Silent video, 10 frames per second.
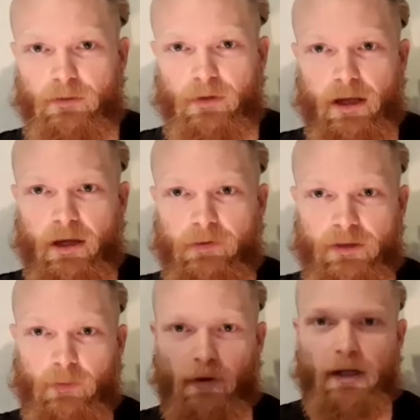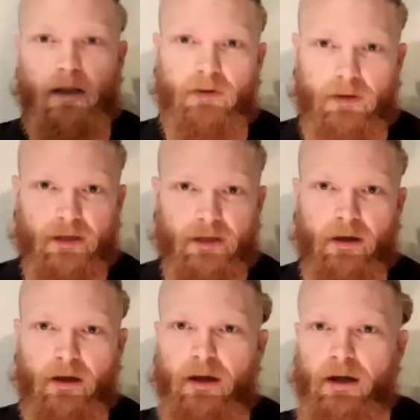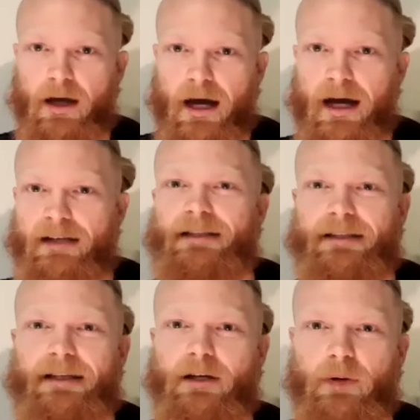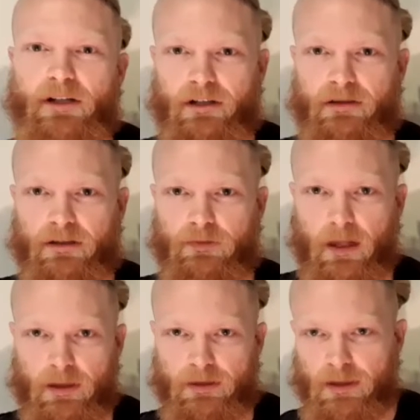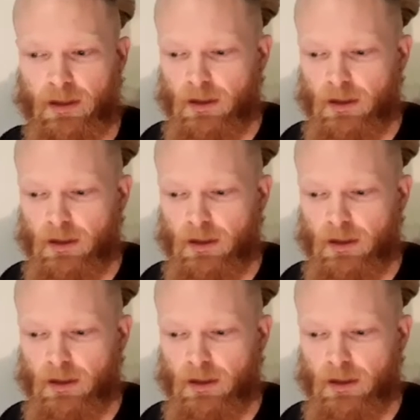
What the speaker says: I'm going to have someone on the other end asking their questions, as well as